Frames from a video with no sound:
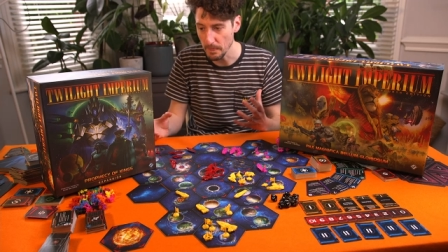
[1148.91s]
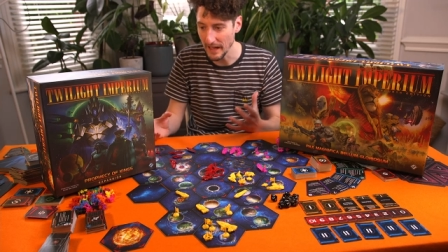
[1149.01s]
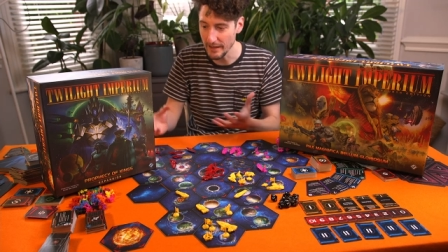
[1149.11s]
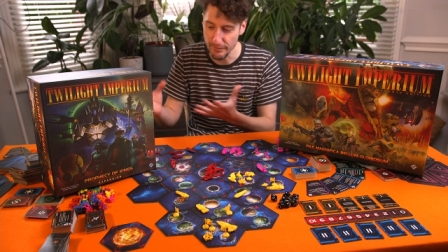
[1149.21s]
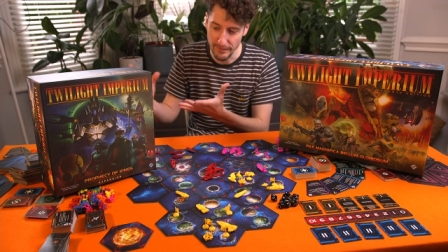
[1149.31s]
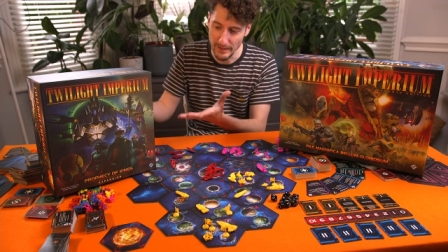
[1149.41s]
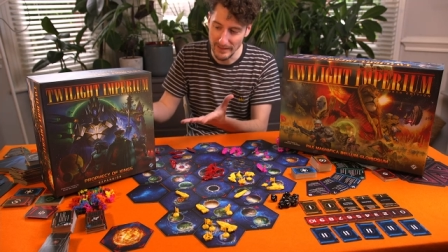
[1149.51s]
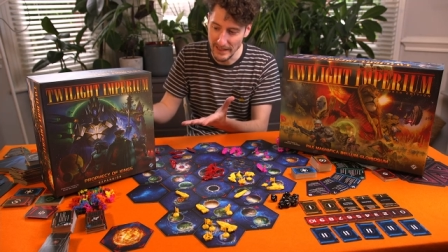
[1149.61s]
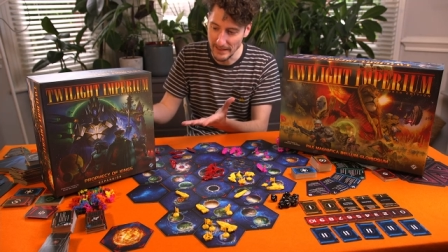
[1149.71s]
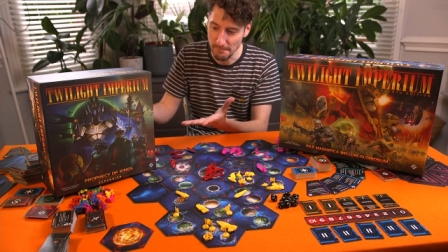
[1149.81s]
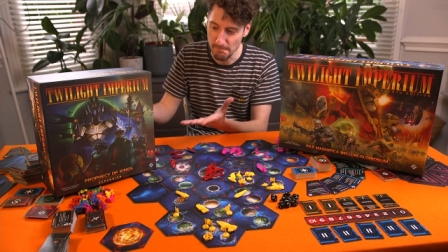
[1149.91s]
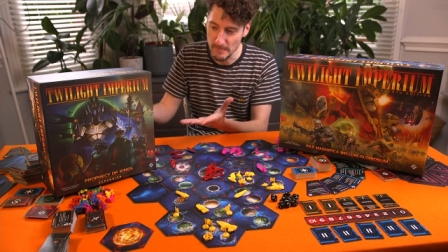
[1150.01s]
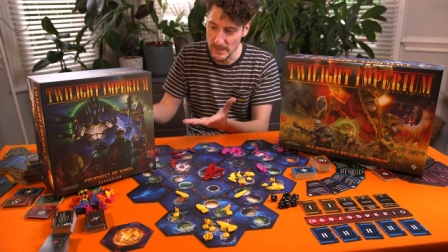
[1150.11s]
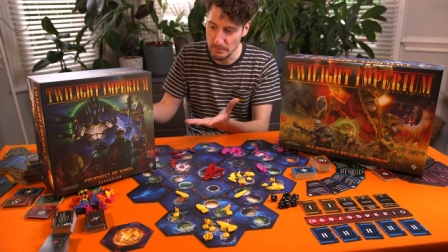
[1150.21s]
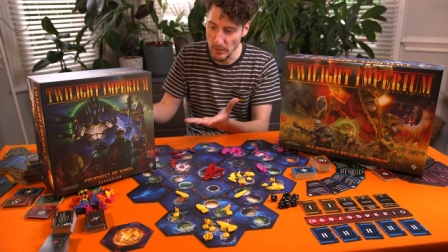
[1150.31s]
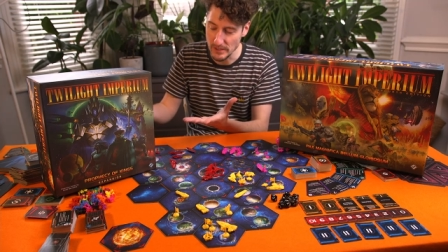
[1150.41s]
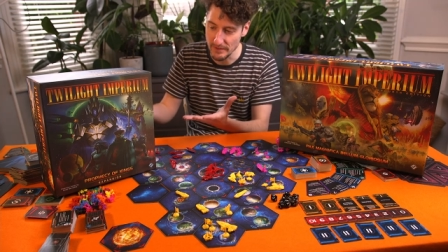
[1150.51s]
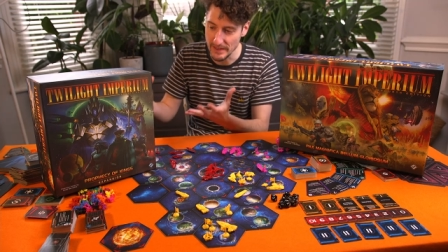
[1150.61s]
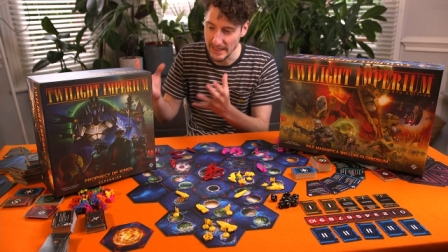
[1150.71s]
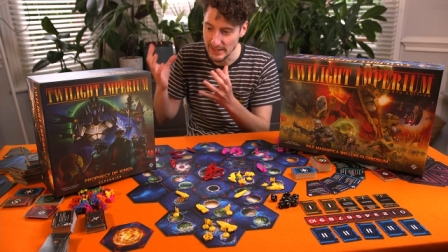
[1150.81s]
And it felt like this box
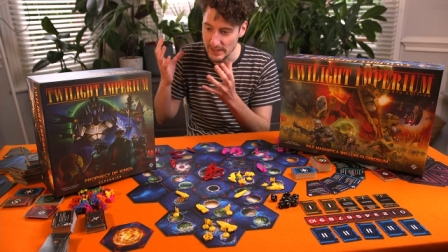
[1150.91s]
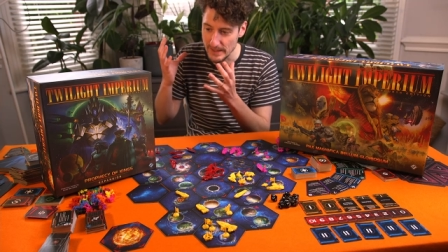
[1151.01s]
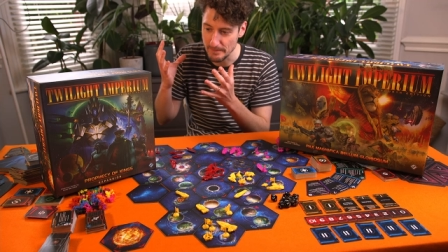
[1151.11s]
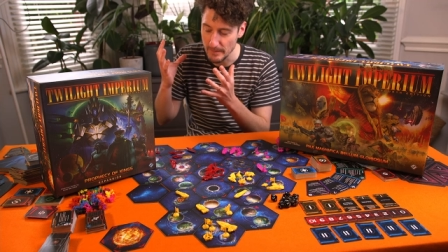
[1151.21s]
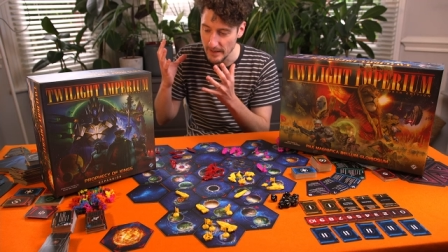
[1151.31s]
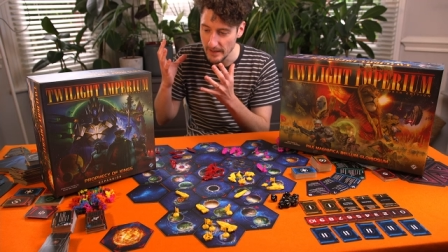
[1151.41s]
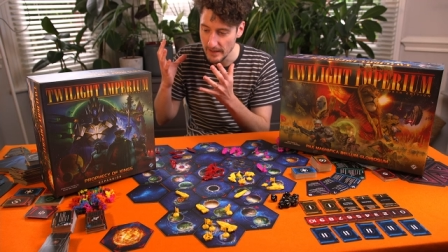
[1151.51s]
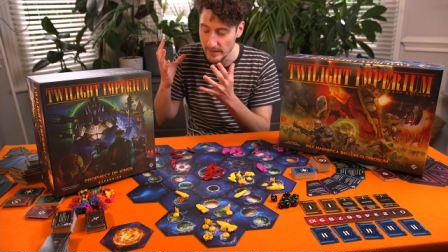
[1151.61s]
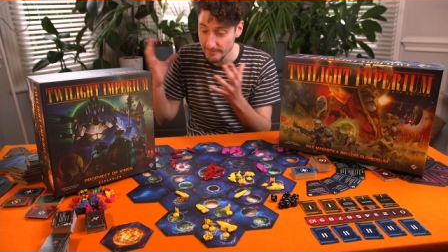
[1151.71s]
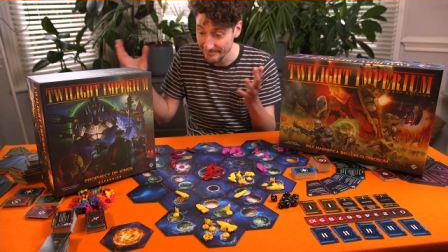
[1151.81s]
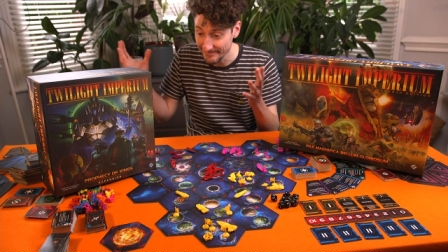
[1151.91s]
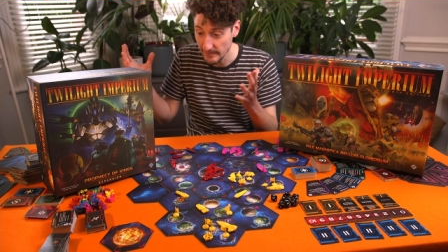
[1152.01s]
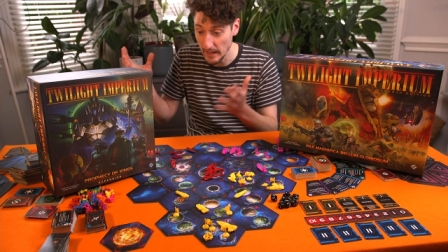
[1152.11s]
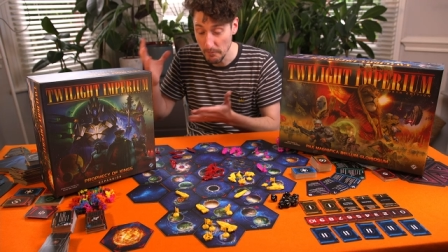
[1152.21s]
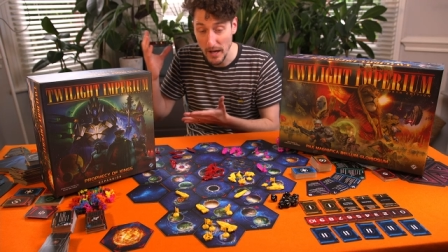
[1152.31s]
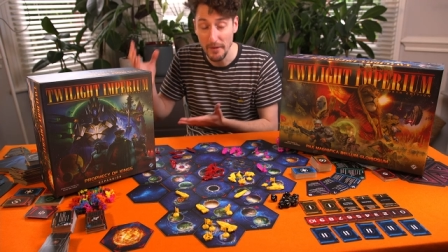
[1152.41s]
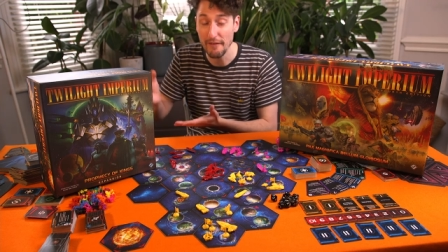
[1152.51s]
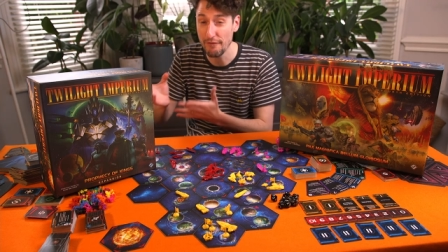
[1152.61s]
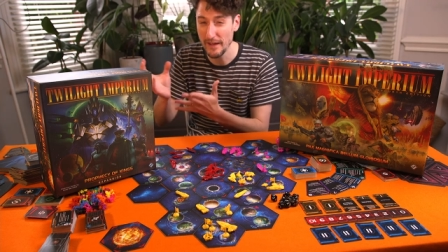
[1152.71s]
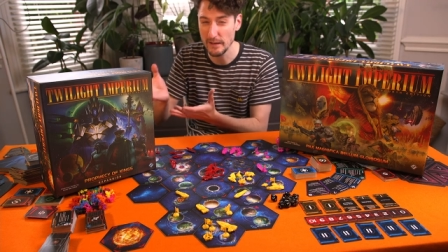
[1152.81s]
of things just, in my
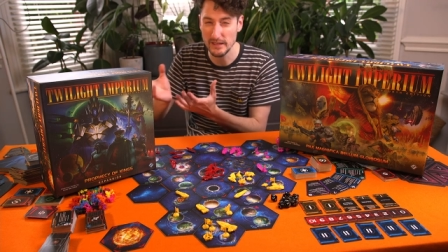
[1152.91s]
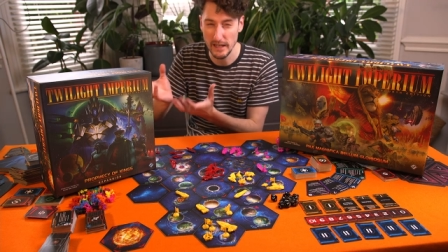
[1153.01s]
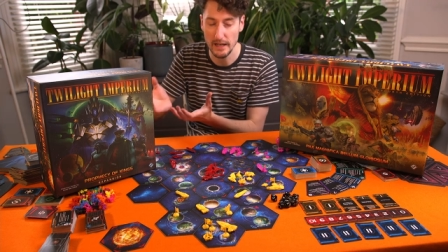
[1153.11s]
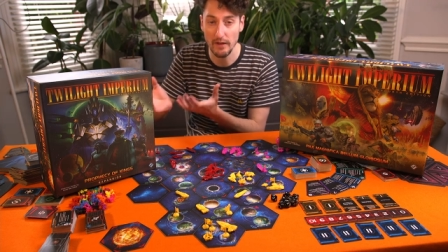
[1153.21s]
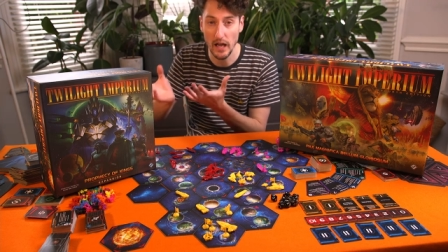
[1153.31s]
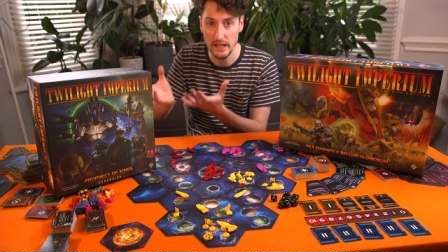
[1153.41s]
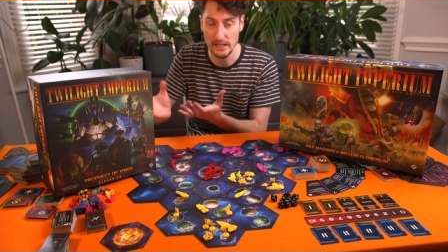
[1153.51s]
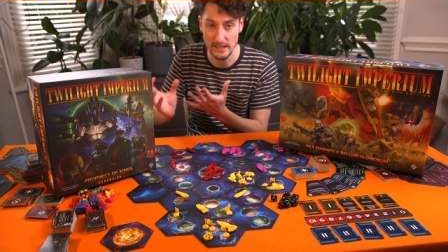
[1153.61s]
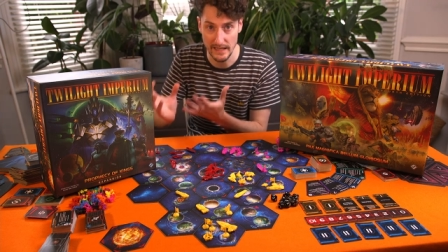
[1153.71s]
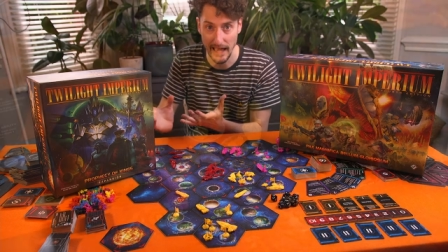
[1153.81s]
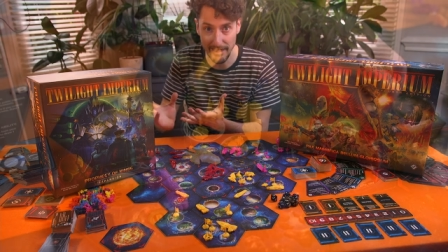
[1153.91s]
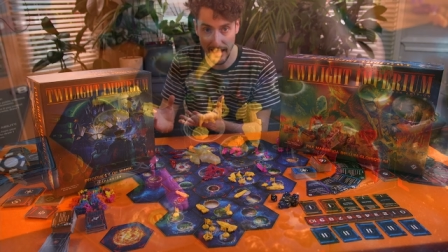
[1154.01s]
mind, failed to kind of understand